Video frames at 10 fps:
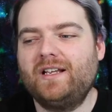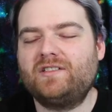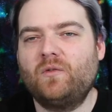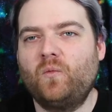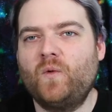is
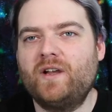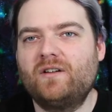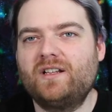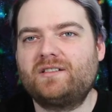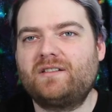the
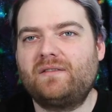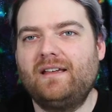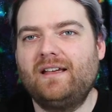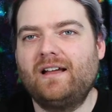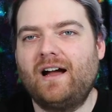weirdest
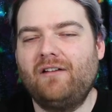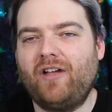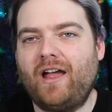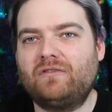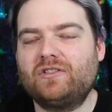thing I've
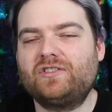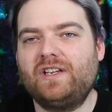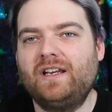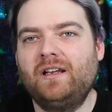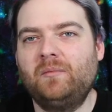ever
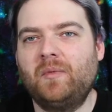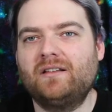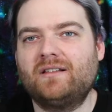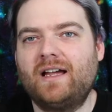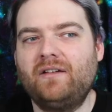seen in my
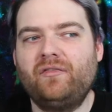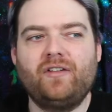life.